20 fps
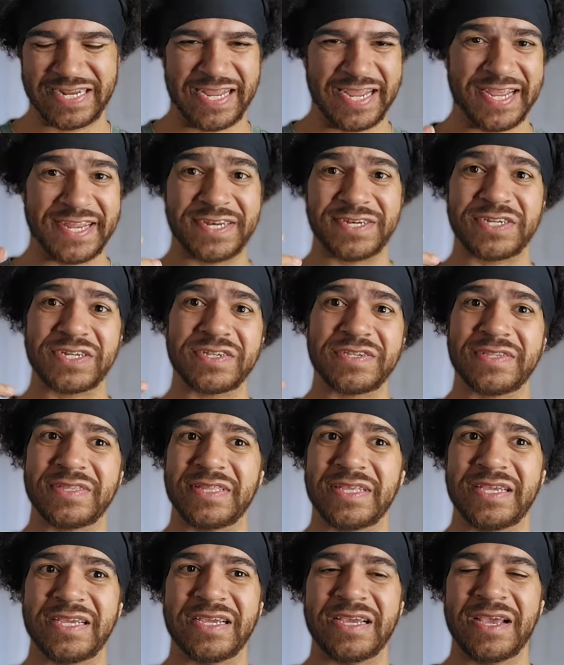in just
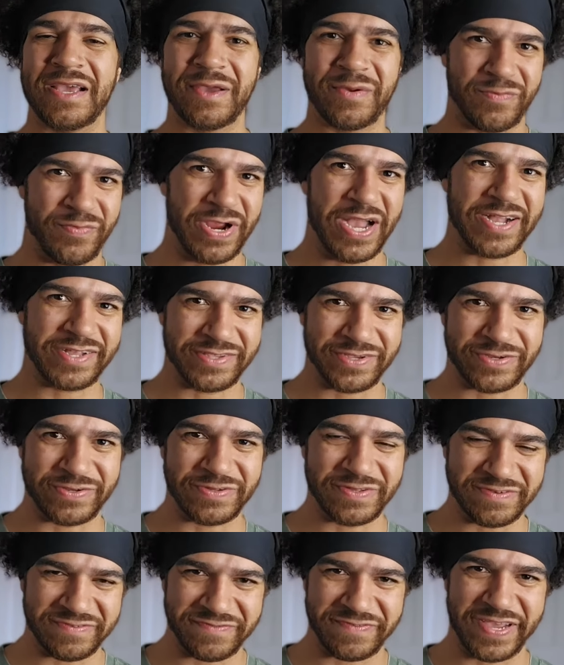the
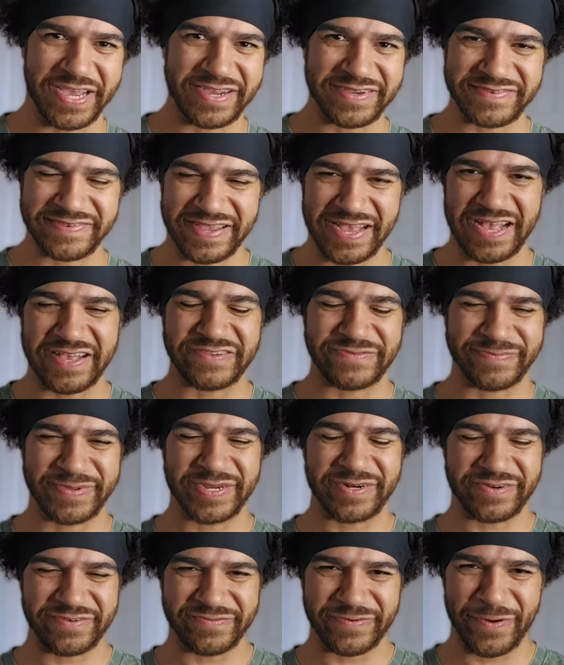practical effects
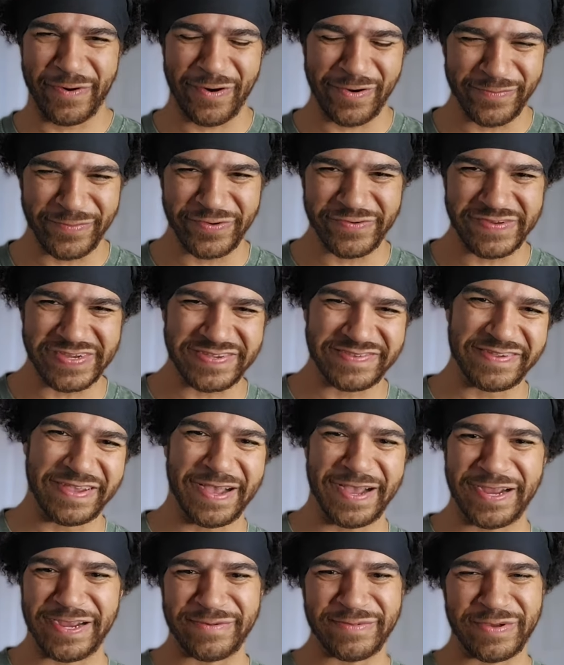aspect of horror movies.
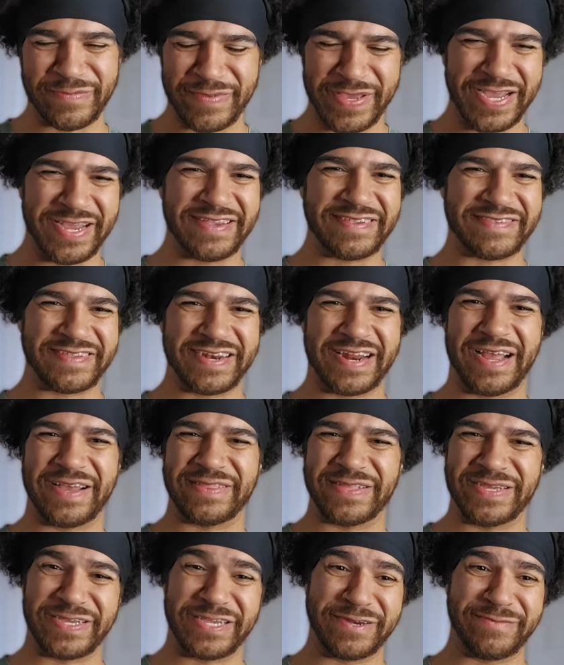I am amazed at how
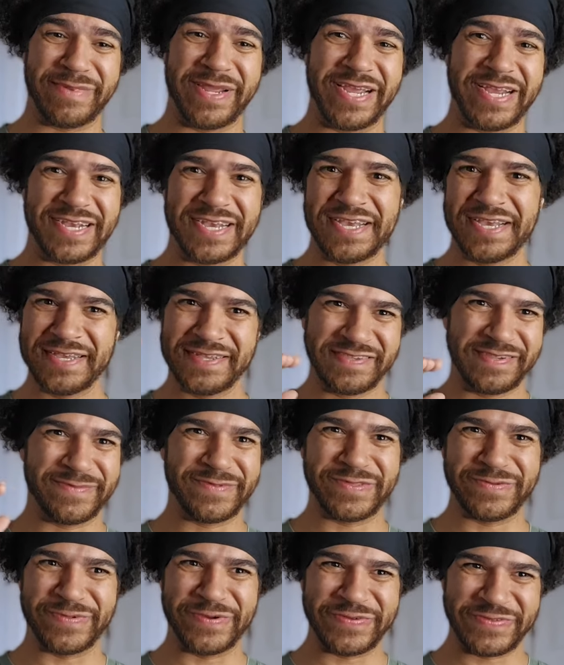they can make some of
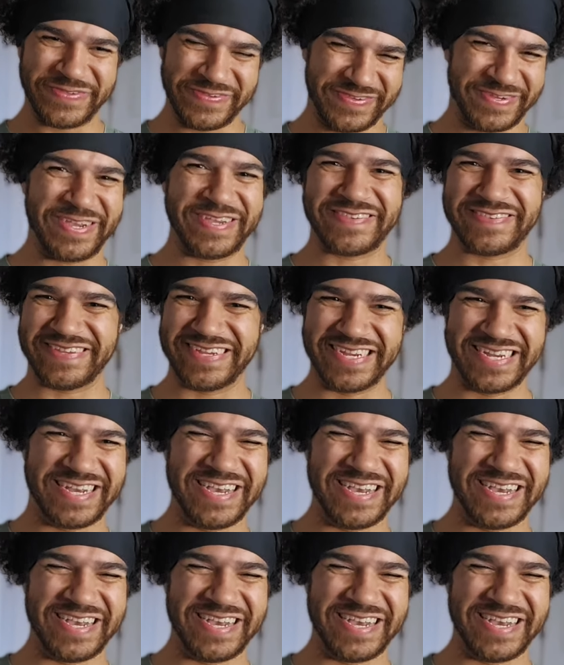the most disgusting,